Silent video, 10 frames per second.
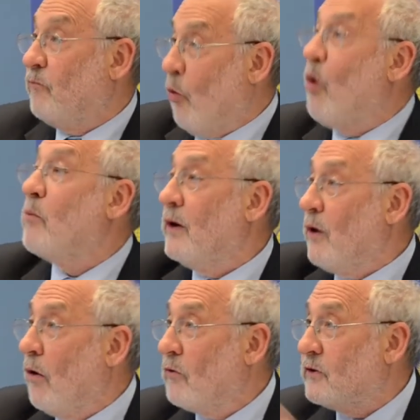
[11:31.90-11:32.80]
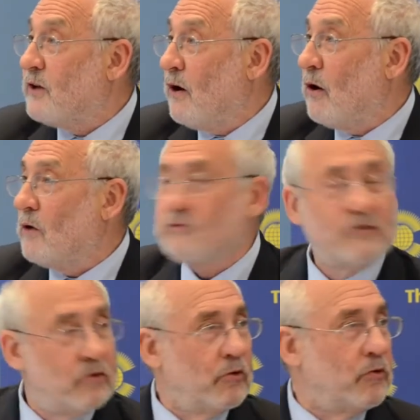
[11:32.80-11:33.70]
formally all the tariffs
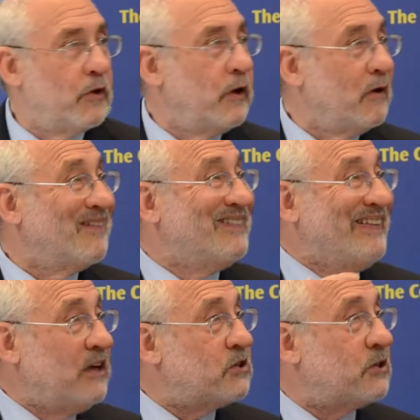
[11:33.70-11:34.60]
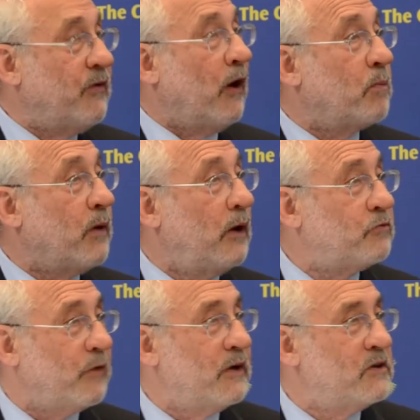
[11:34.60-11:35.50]
to the least developed
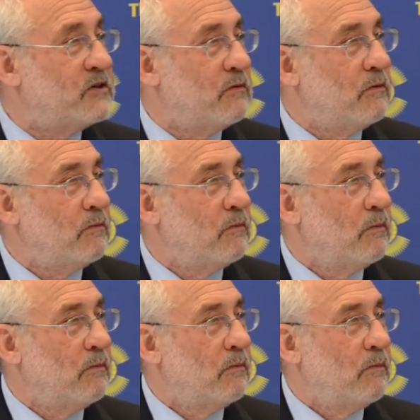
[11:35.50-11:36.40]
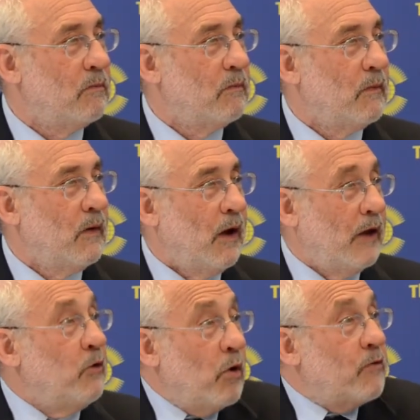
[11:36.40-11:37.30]
countries,
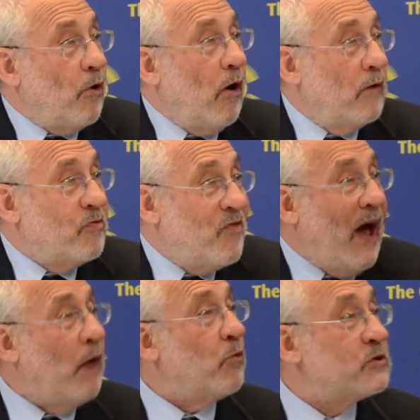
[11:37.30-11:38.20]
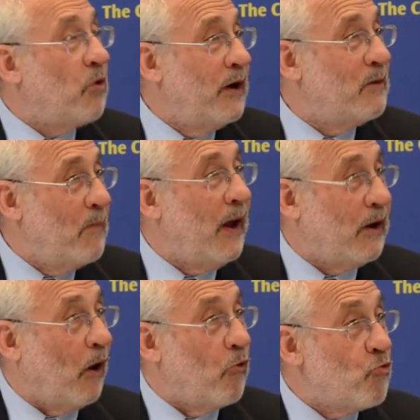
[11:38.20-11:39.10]
and you would have thought that was going to
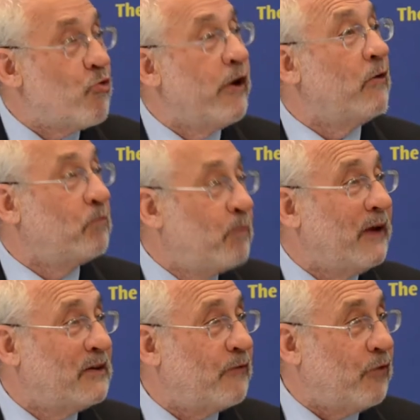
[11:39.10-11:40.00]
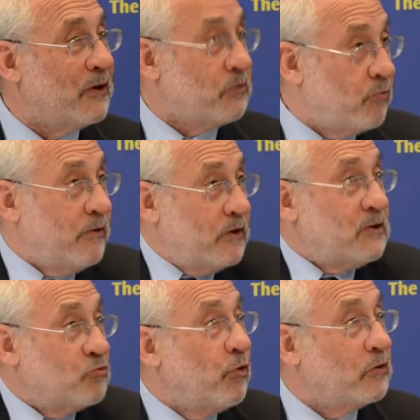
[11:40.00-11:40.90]
make a real big difference. This
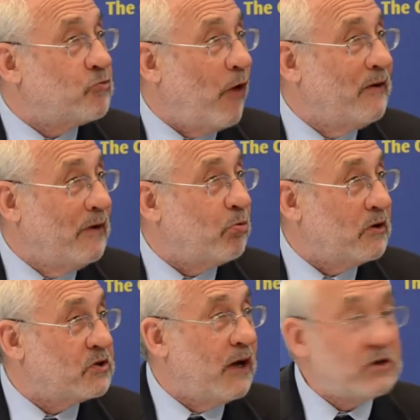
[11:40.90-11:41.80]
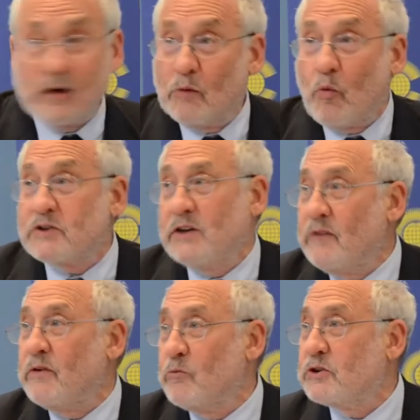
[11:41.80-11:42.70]
is real trade liberalization, and wasn't
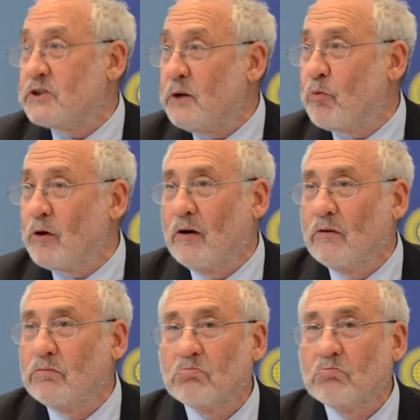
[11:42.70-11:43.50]
even reciprocal,